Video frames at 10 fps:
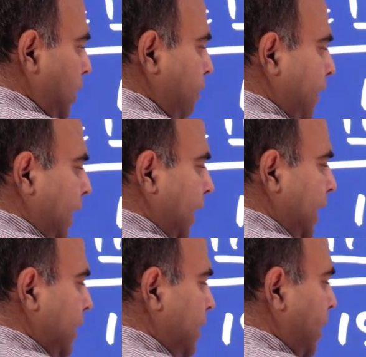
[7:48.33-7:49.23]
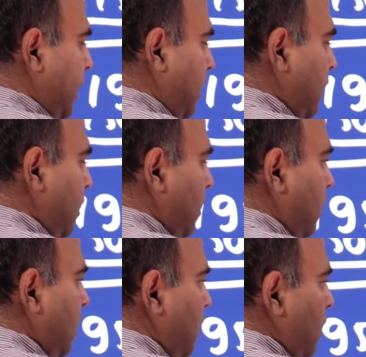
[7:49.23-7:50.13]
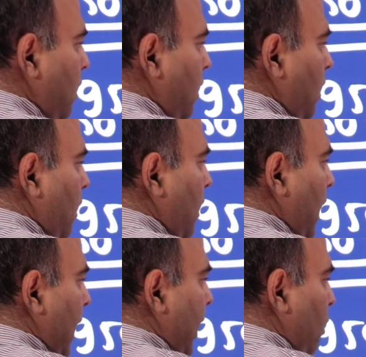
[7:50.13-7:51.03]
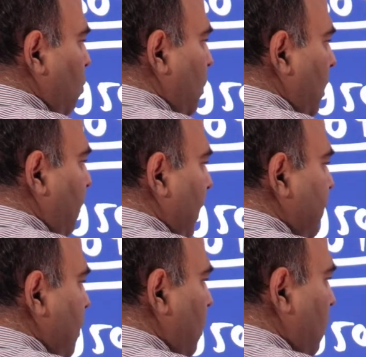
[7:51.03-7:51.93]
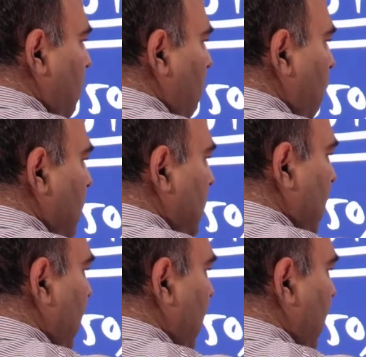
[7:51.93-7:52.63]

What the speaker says: If I take n as 3, I get 2350, which is